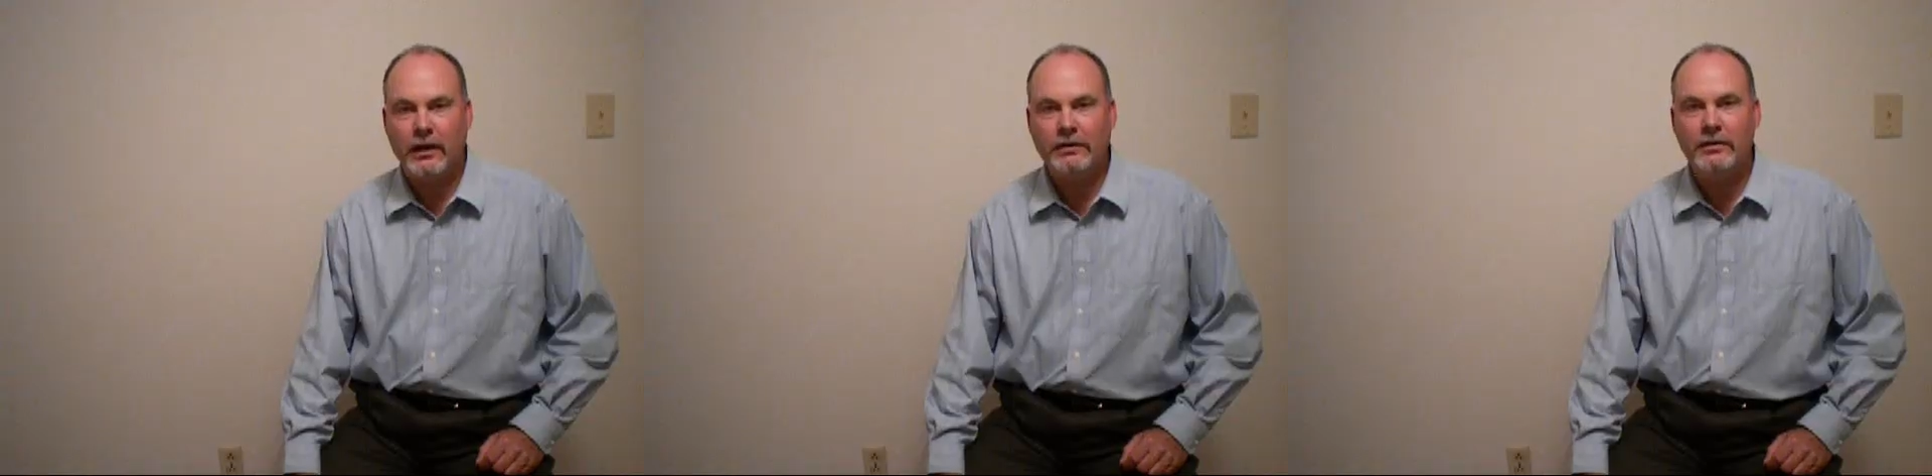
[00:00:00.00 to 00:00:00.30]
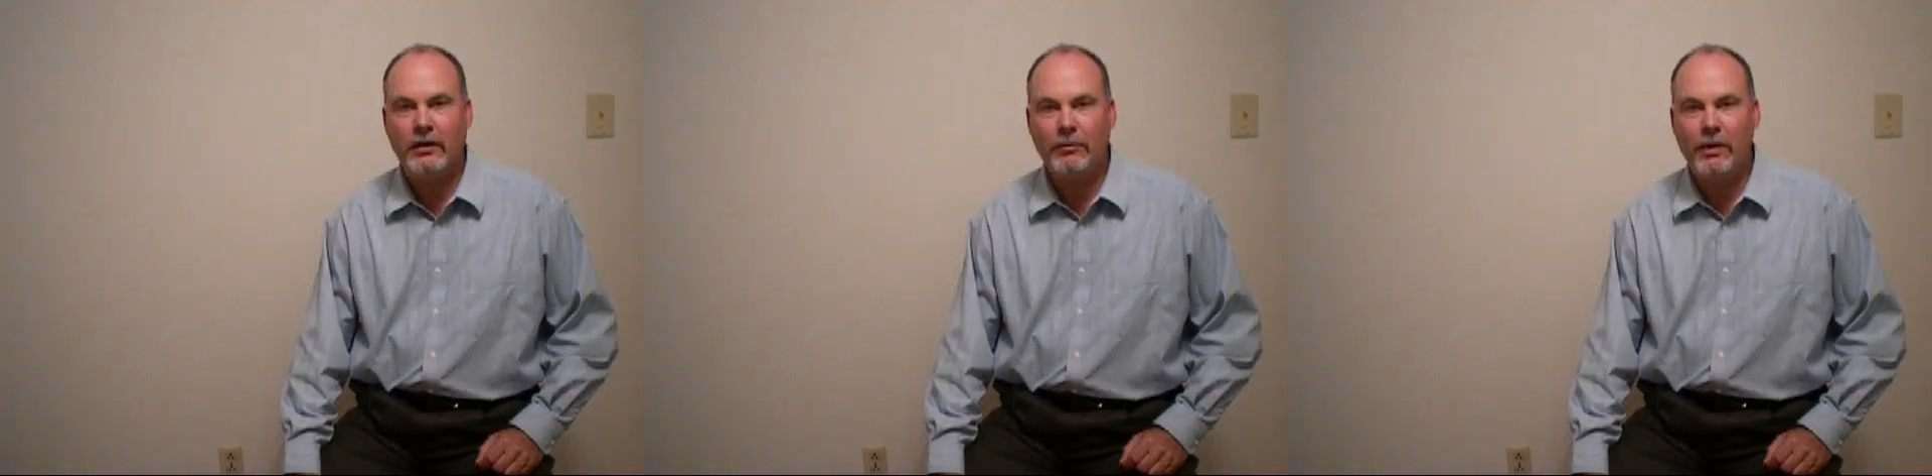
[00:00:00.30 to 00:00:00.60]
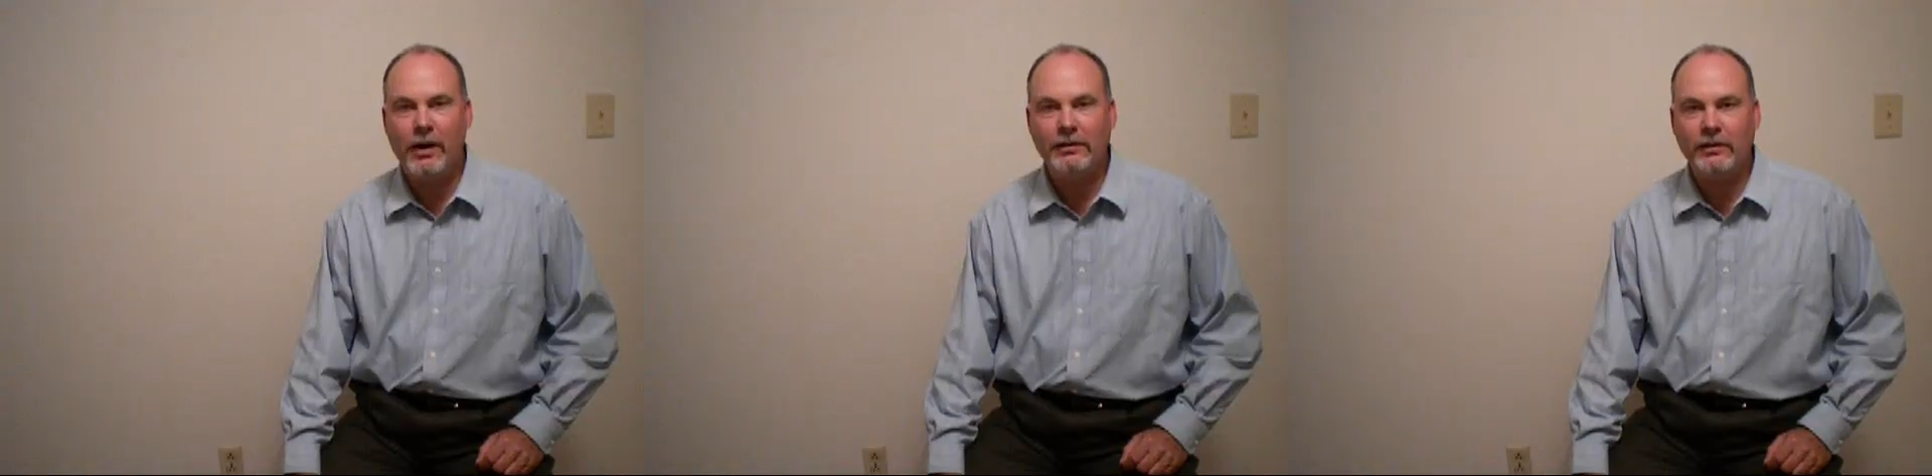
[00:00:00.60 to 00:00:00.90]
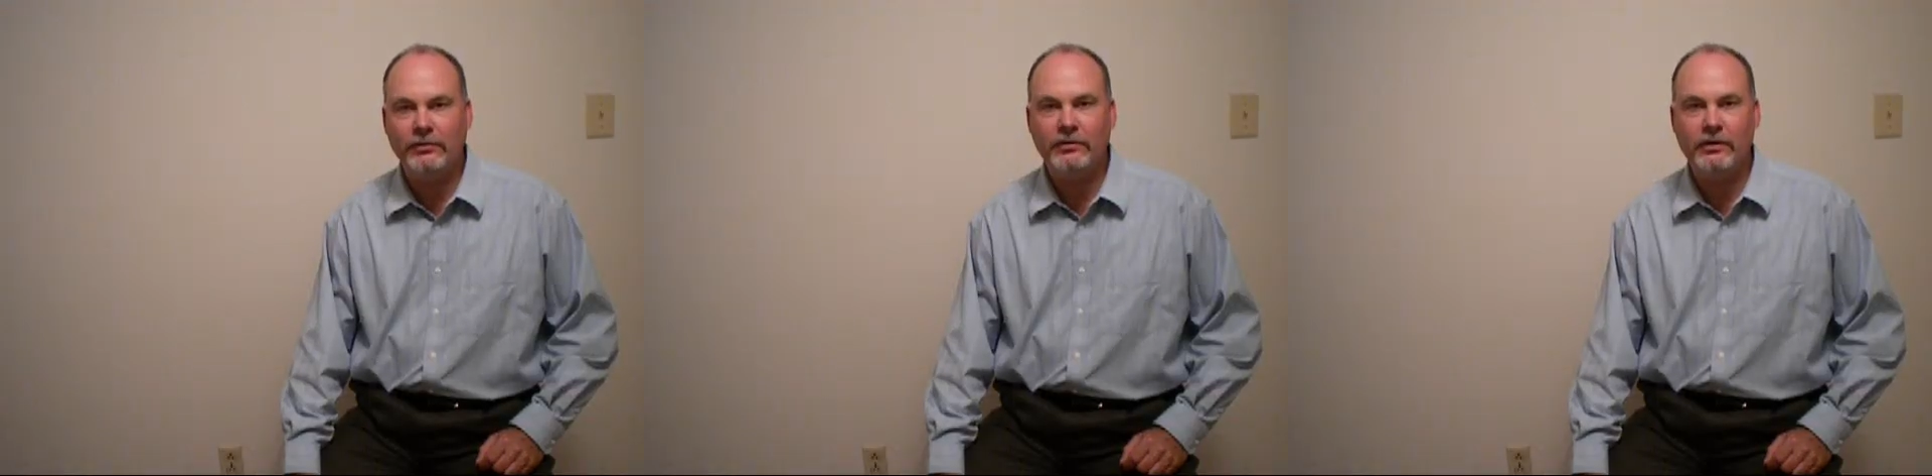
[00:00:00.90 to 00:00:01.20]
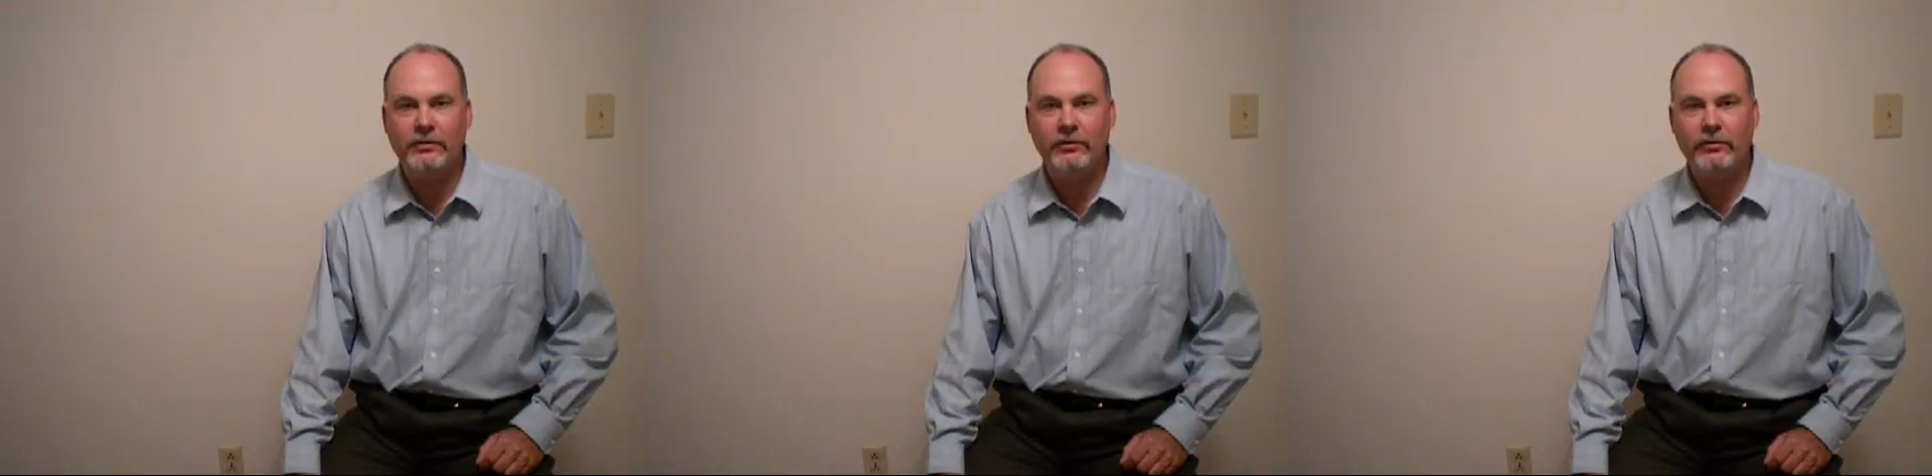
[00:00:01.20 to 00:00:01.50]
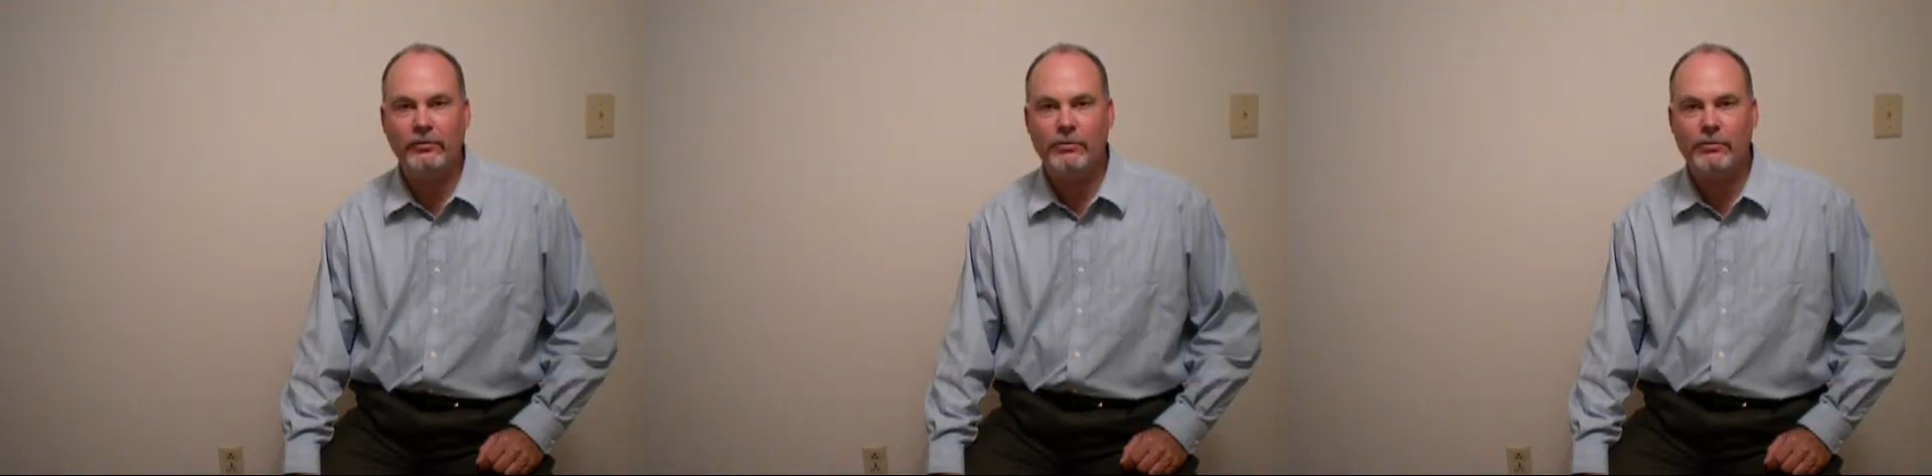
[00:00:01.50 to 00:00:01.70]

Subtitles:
I can tell by listening to your